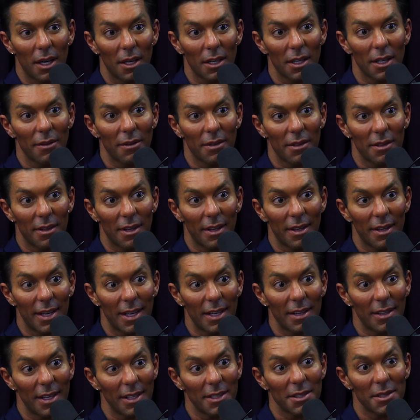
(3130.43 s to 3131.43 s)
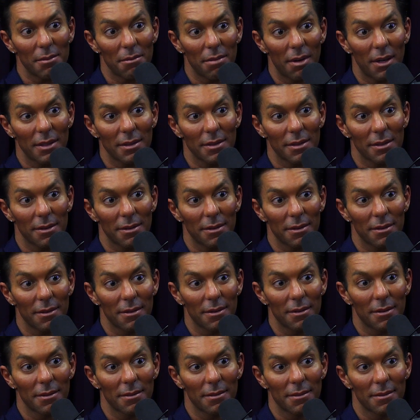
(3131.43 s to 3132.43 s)
I'll give you that's impressive.
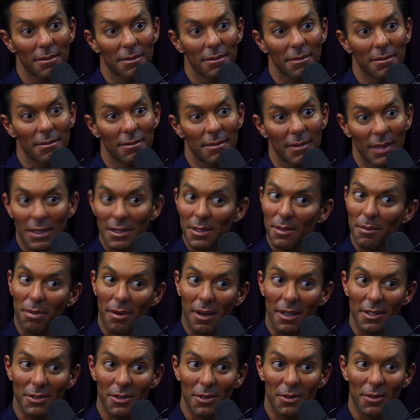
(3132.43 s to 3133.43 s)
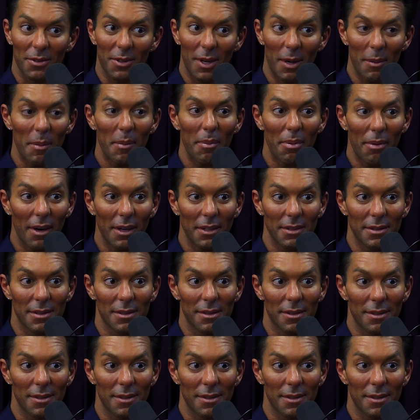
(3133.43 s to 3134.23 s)
That's impressive. I'm impressed.